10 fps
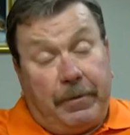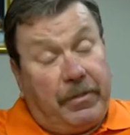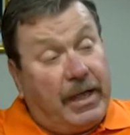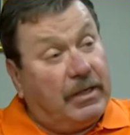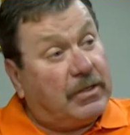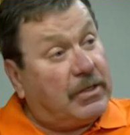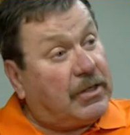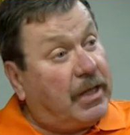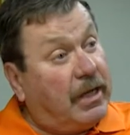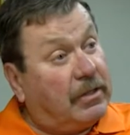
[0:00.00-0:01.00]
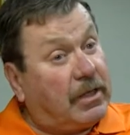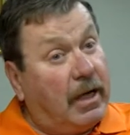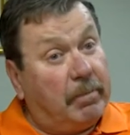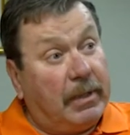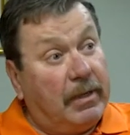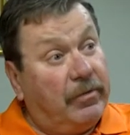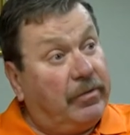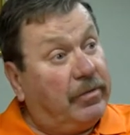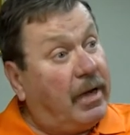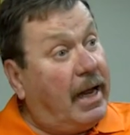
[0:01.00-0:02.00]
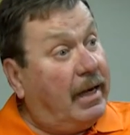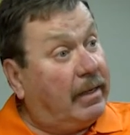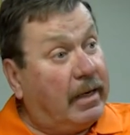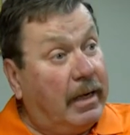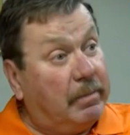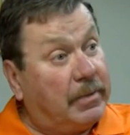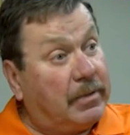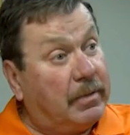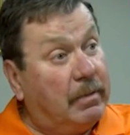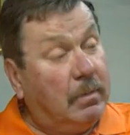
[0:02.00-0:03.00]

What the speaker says: Things as thin as cup lids and cups